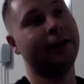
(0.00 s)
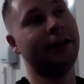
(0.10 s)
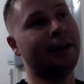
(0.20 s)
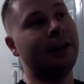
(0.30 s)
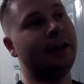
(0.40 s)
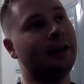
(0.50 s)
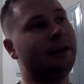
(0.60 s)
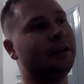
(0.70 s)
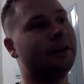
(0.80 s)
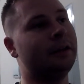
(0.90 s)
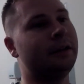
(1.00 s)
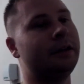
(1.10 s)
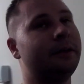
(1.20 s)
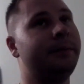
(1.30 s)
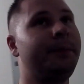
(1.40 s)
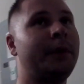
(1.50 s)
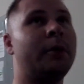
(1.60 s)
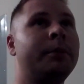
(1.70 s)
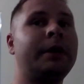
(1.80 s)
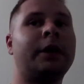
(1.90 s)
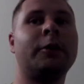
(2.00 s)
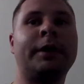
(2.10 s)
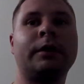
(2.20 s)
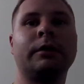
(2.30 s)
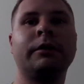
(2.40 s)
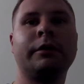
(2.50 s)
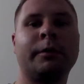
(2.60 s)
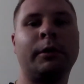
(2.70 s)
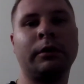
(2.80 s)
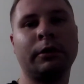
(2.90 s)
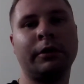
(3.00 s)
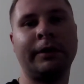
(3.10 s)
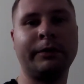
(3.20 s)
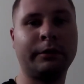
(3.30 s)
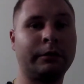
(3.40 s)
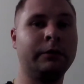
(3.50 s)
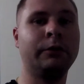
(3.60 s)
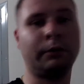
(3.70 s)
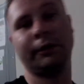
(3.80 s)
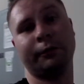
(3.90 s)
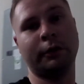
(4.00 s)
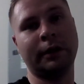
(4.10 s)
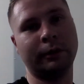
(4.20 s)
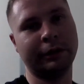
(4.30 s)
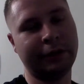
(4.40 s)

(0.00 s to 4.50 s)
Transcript: And I'll probably come out tomorrow after 24 hours